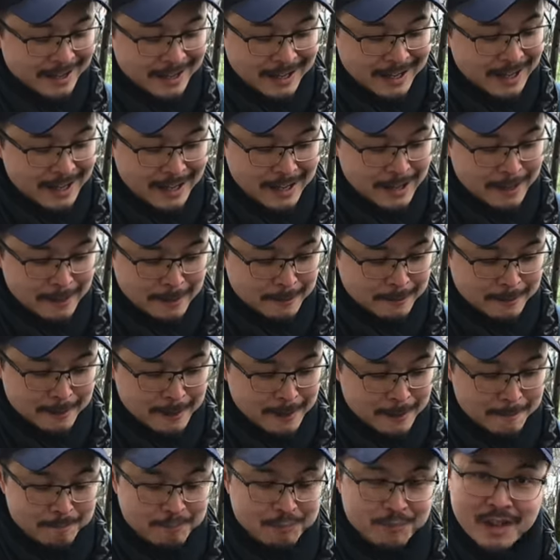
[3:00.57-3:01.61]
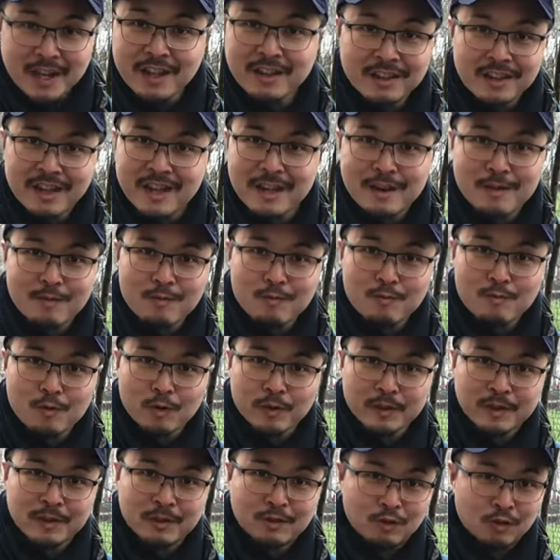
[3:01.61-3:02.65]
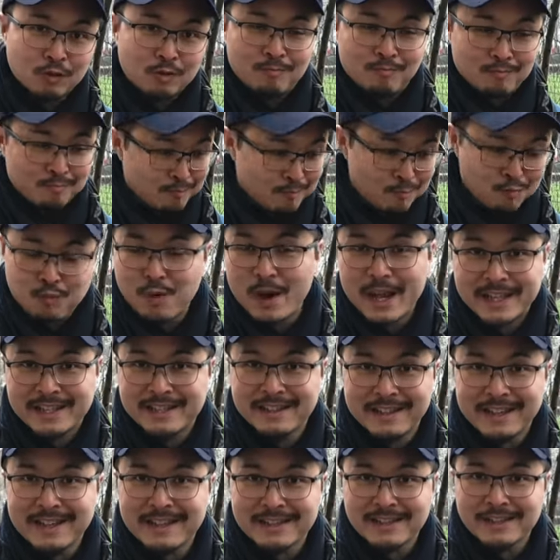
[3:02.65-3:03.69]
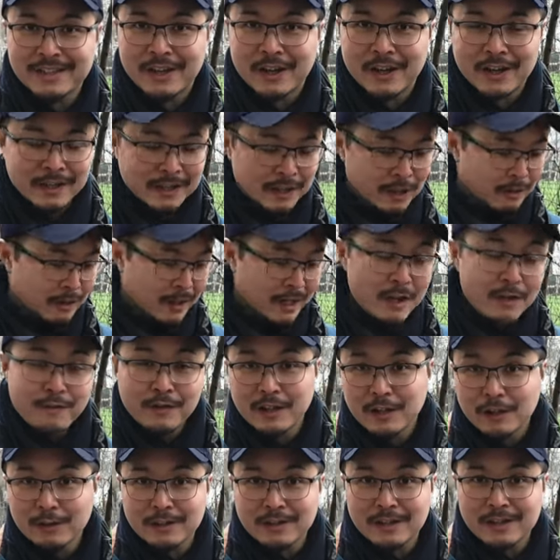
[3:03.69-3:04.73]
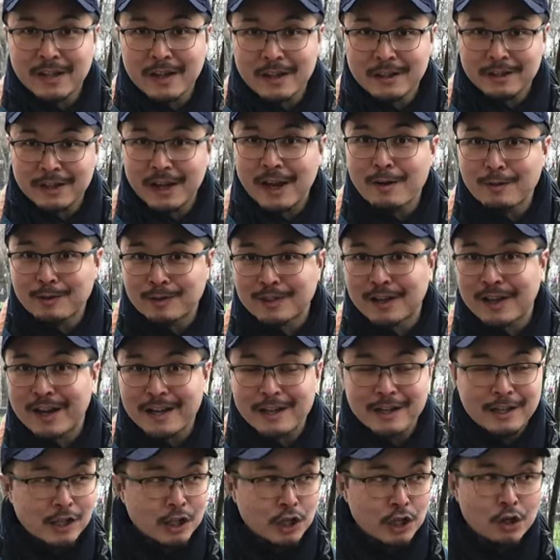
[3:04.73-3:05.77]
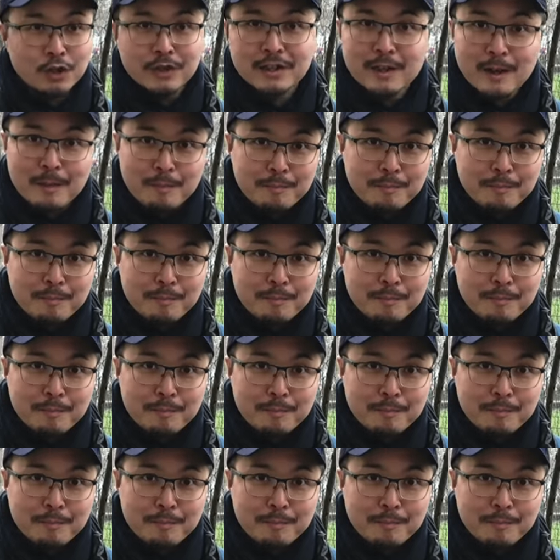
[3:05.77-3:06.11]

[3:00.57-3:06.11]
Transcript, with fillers: and nothing was wet inside, you know, like, even though the outside looked